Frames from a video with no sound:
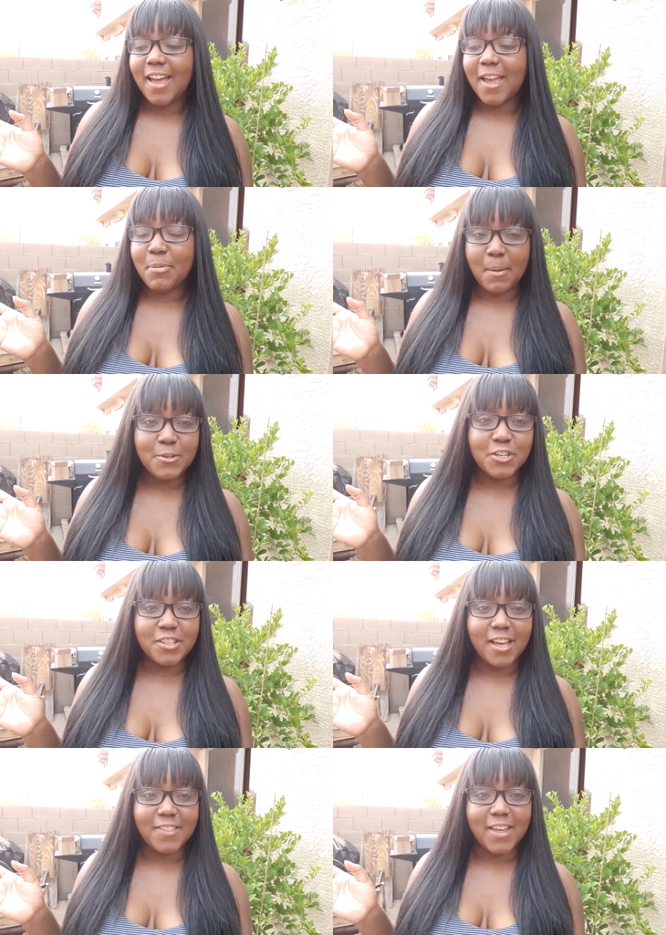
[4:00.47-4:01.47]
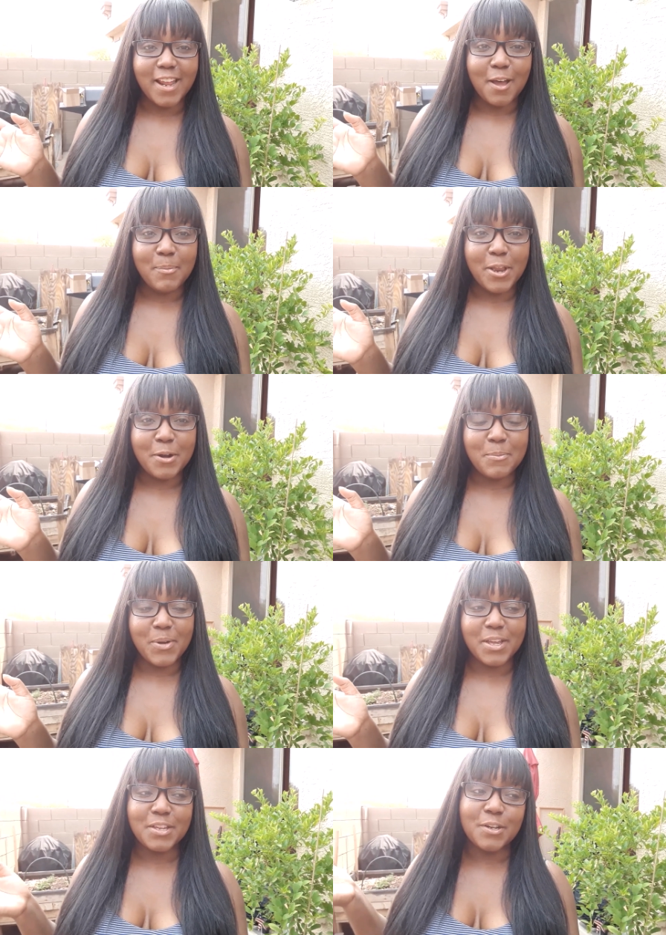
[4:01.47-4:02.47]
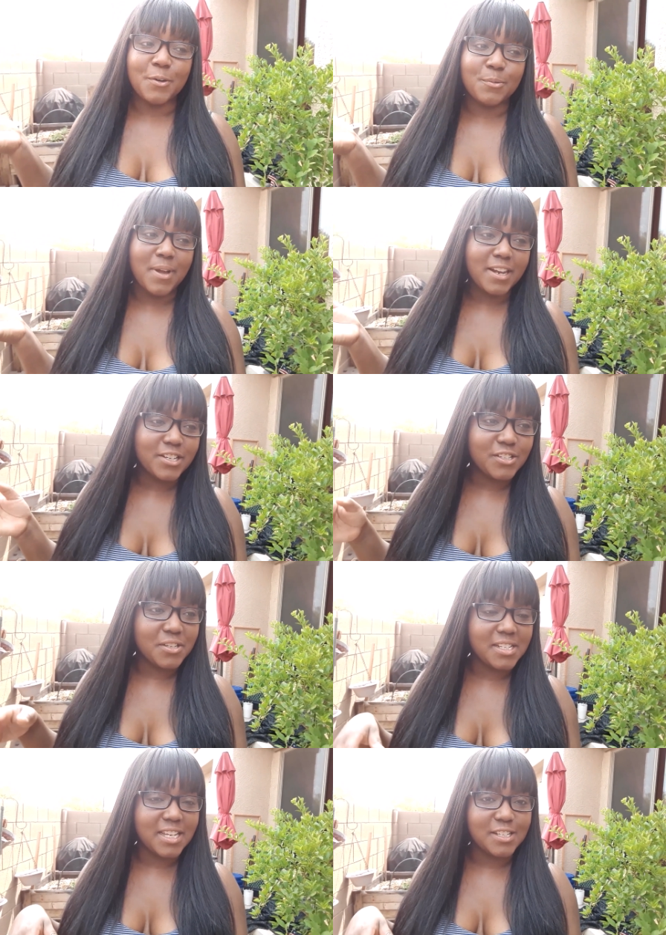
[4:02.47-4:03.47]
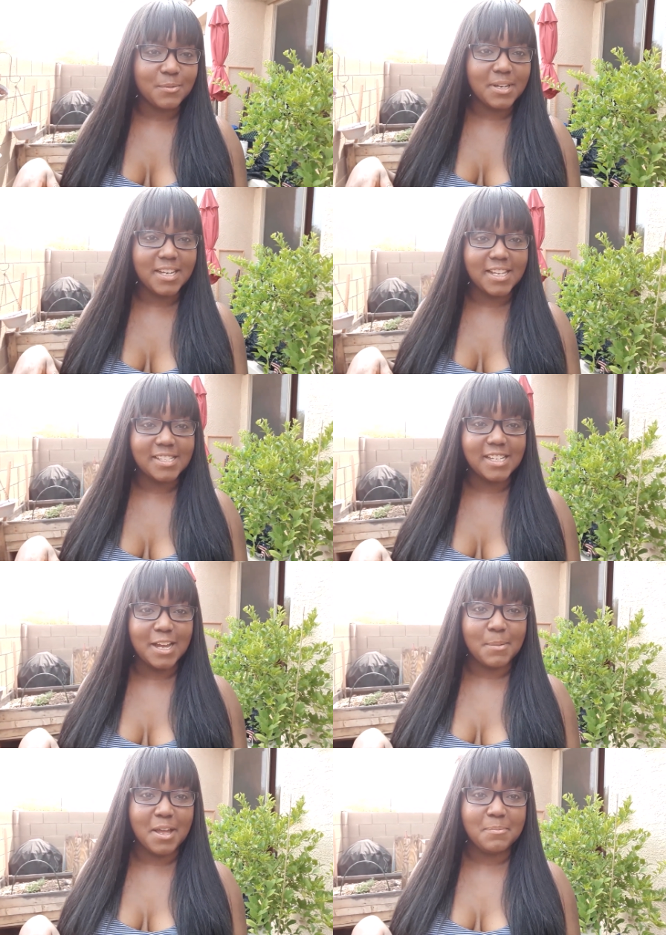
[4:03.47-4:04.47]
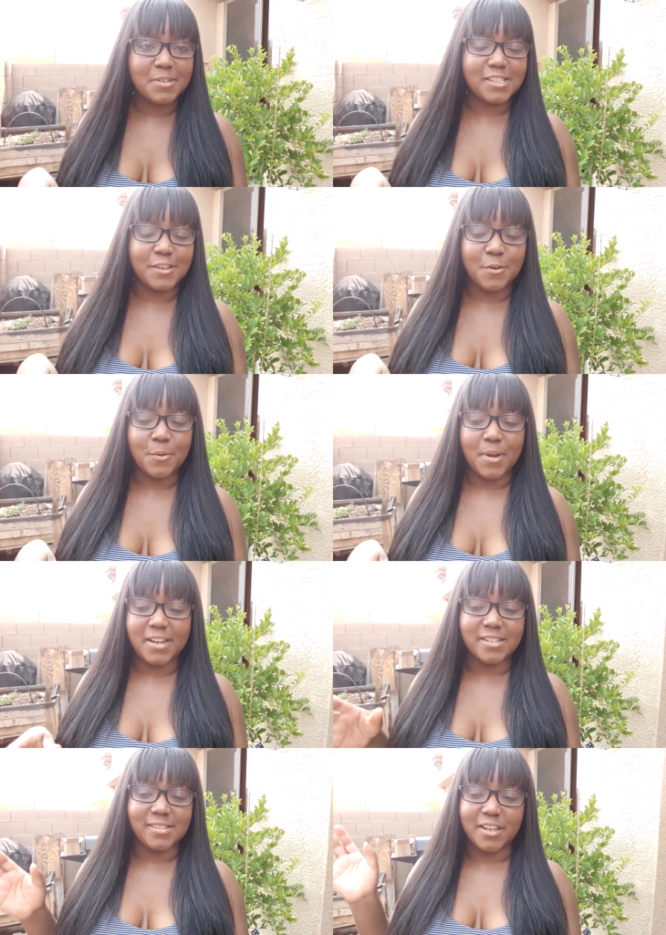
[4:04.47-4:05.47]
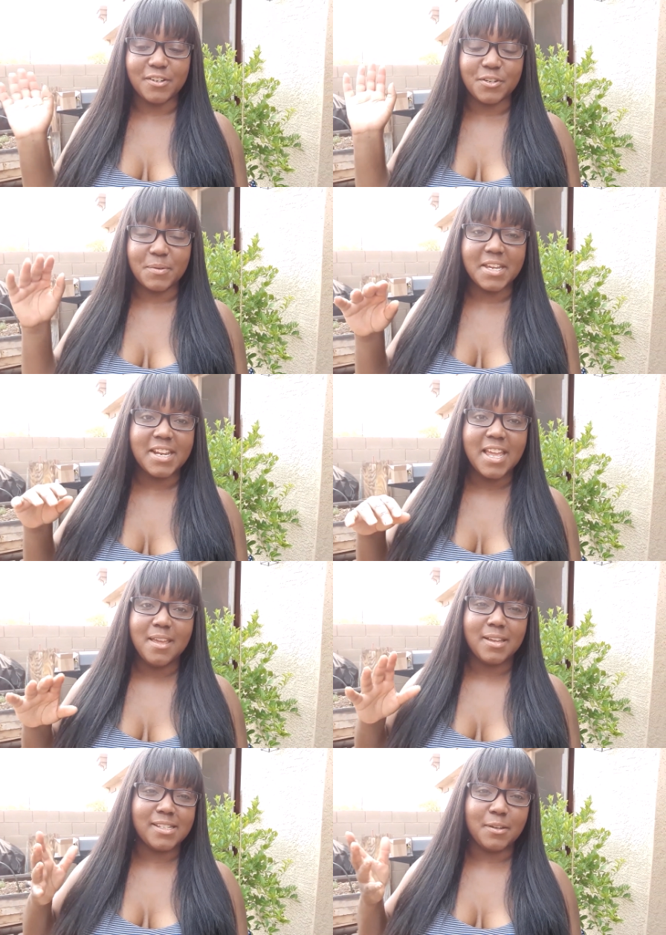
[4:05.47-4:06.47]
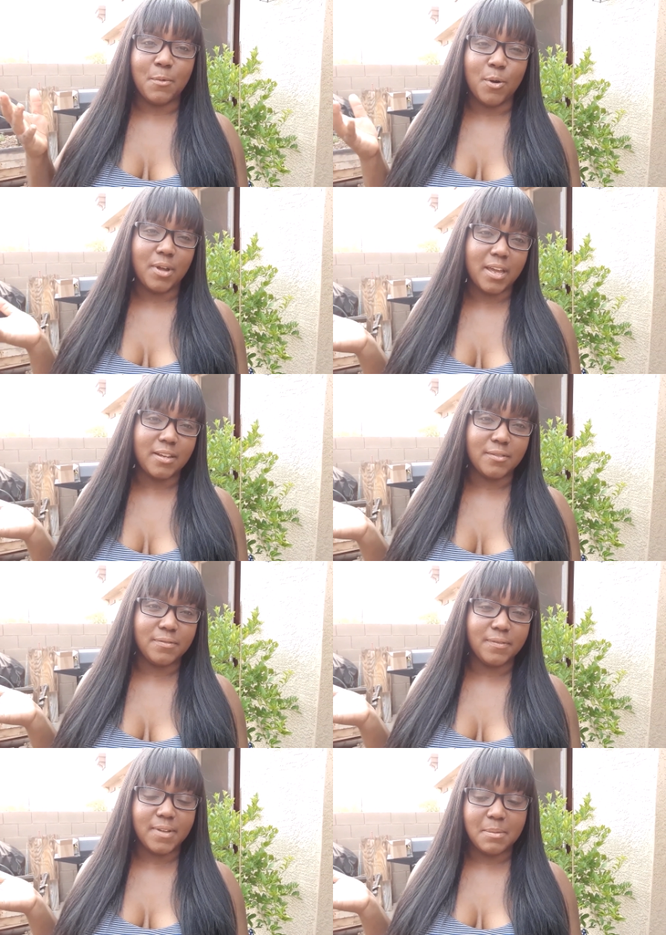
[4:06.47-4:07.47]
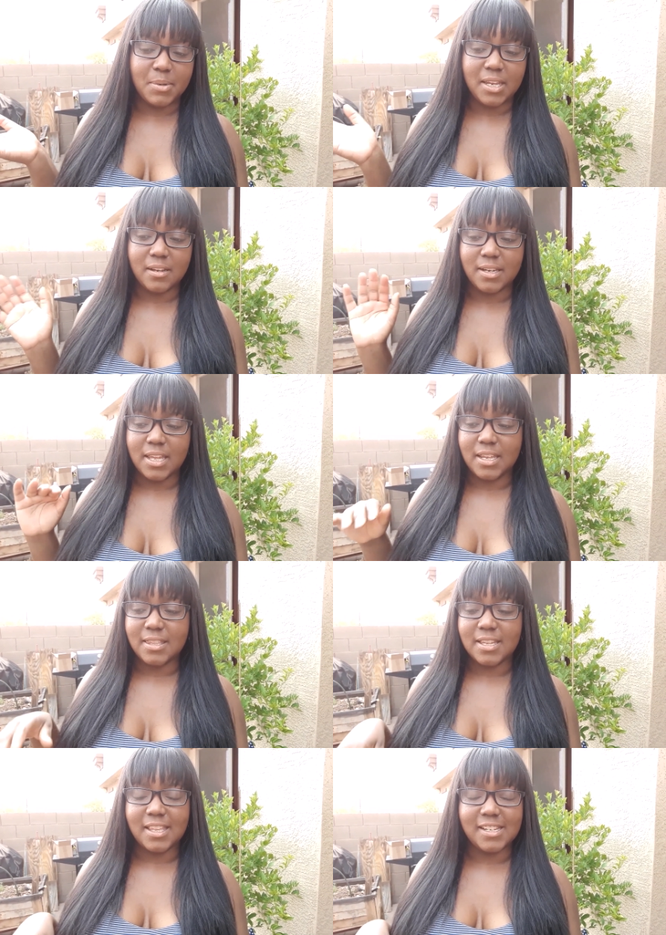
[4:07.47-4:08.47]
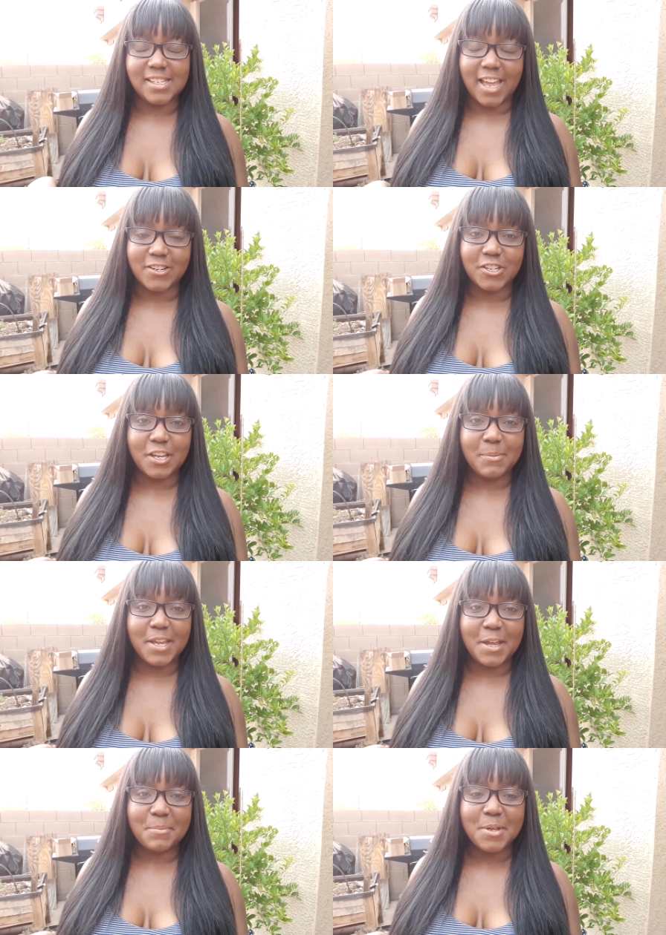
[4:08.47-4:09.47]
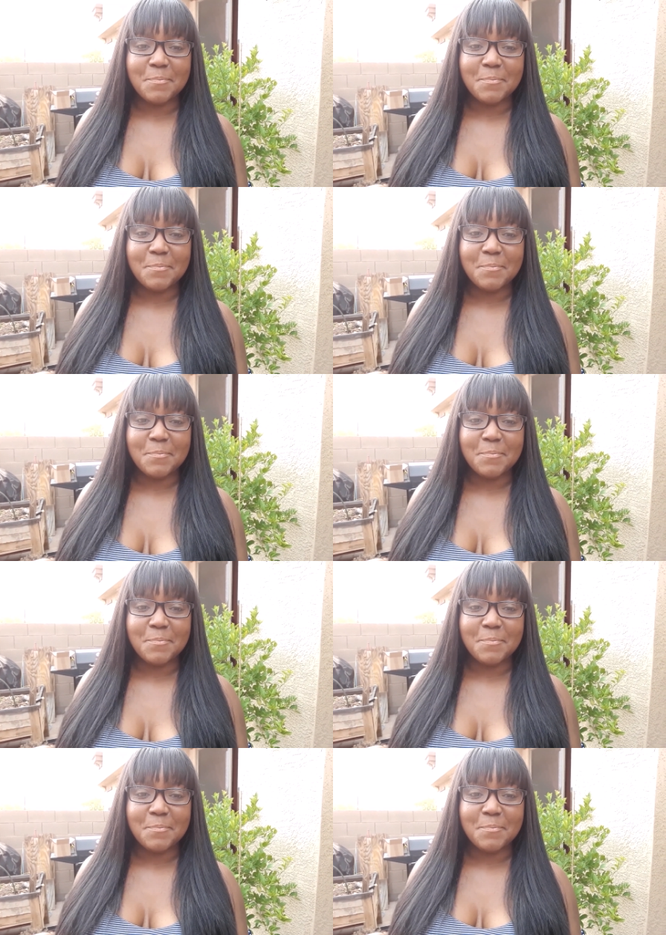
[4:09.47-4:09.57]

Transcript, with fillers: I probably should have thought that out better, but you know, radishes only take 20 days to come up, so I just let her do it because it won't kind of impede on anything that is actually coming up.